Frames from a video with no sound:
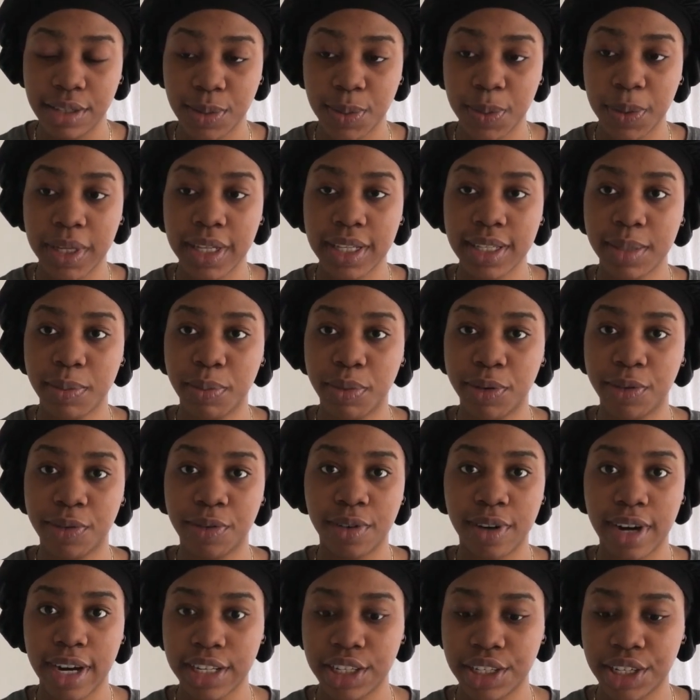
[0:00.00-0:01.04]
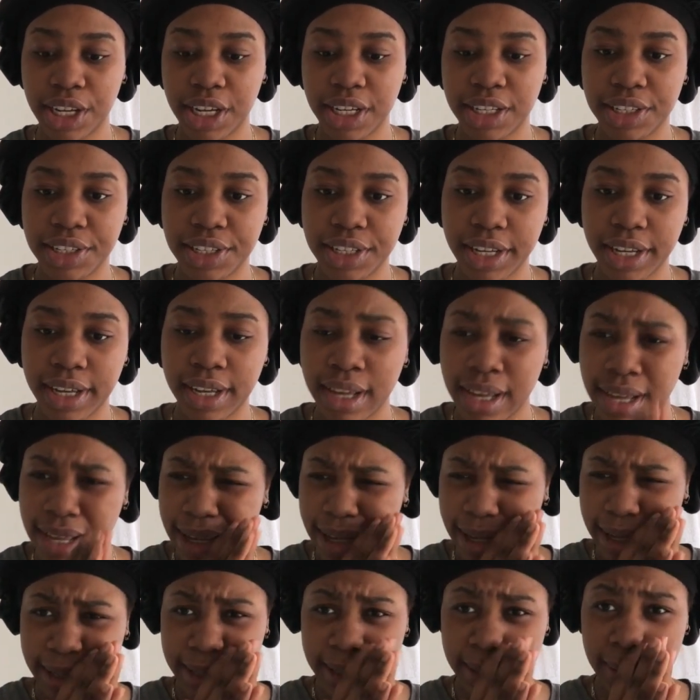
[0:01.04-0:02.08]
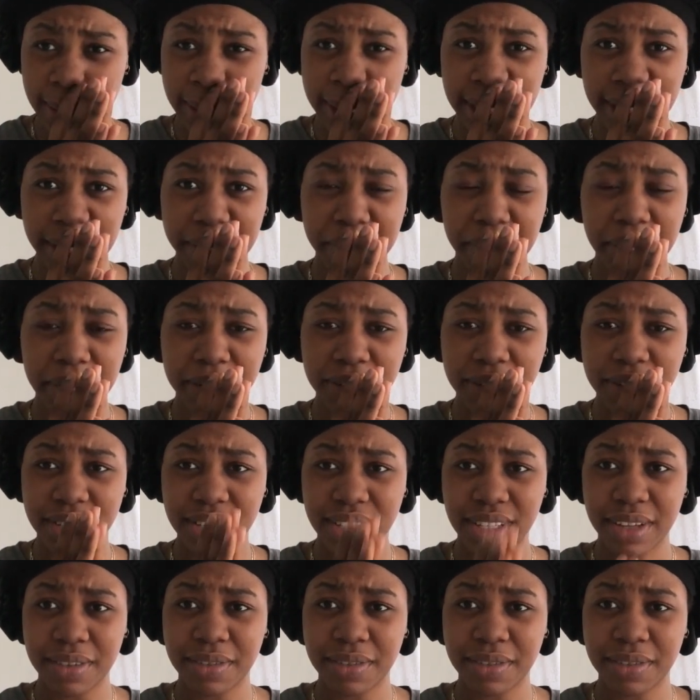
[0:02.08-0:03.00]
weeks before I change it. It's going on about eight